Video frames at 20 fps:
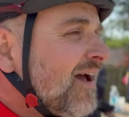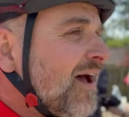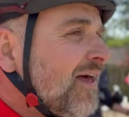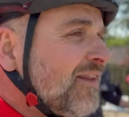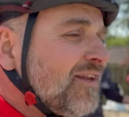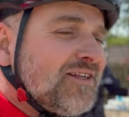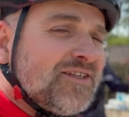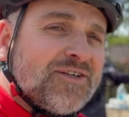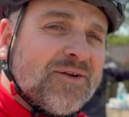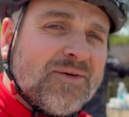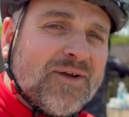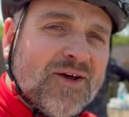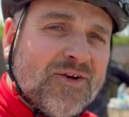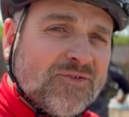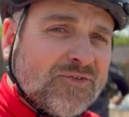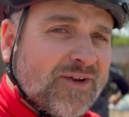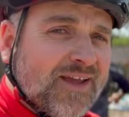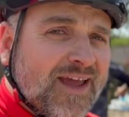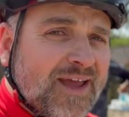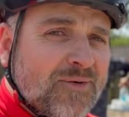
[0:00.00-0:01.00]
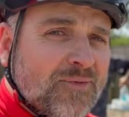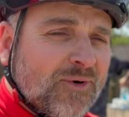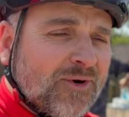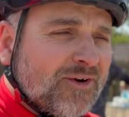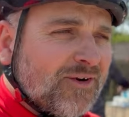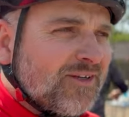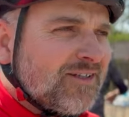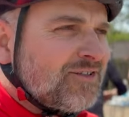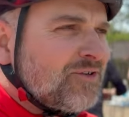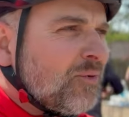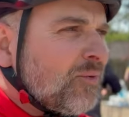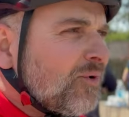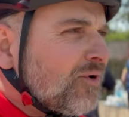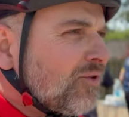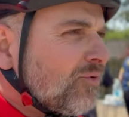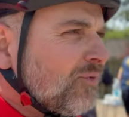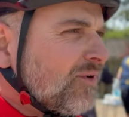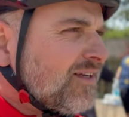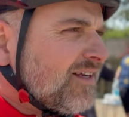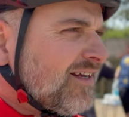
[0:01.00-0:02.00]
And this is only a 100k one, it's not one of
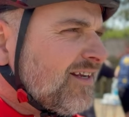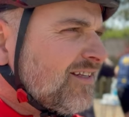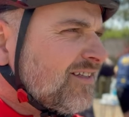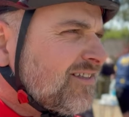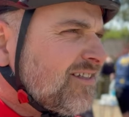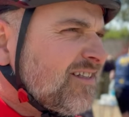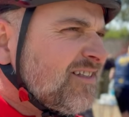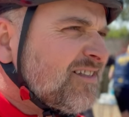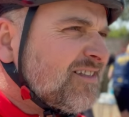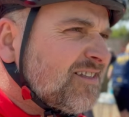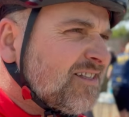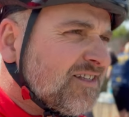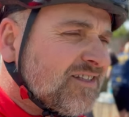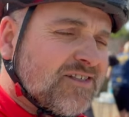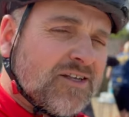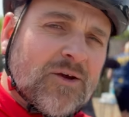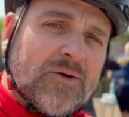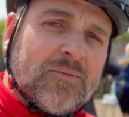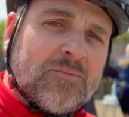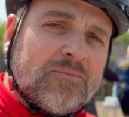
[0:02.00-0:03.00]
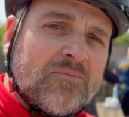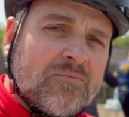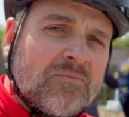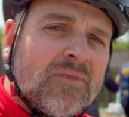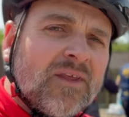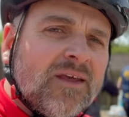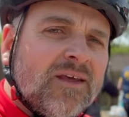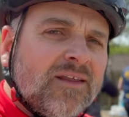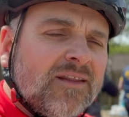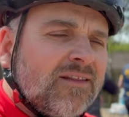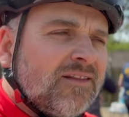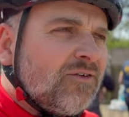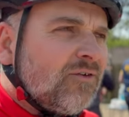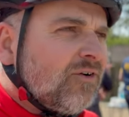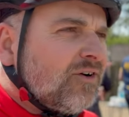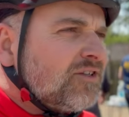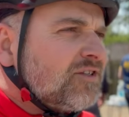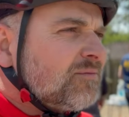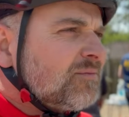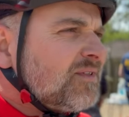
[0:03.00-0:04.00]
the ridiculous distances, so there
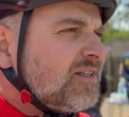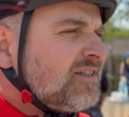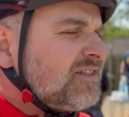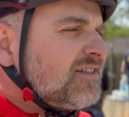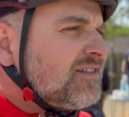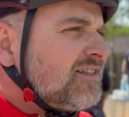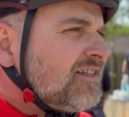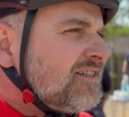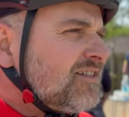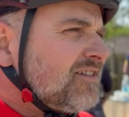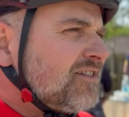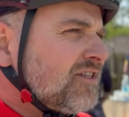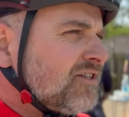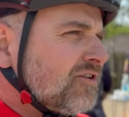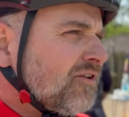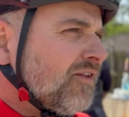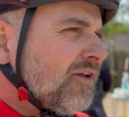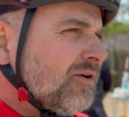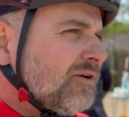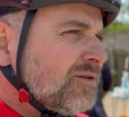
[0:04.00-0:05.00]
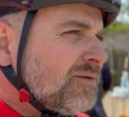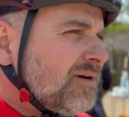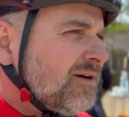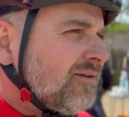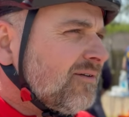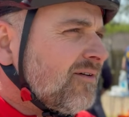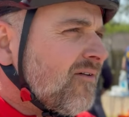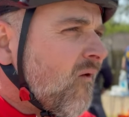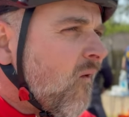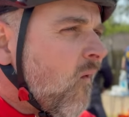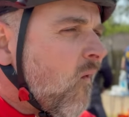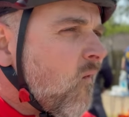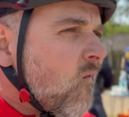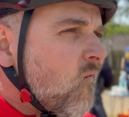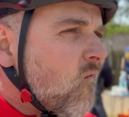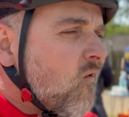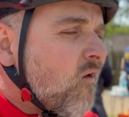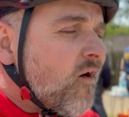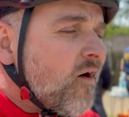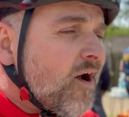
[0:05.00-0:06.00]
are some decent distances on there as well.
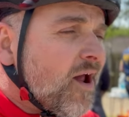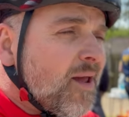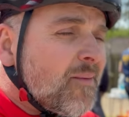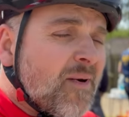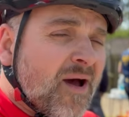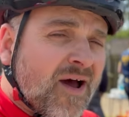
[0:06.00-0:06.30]
I am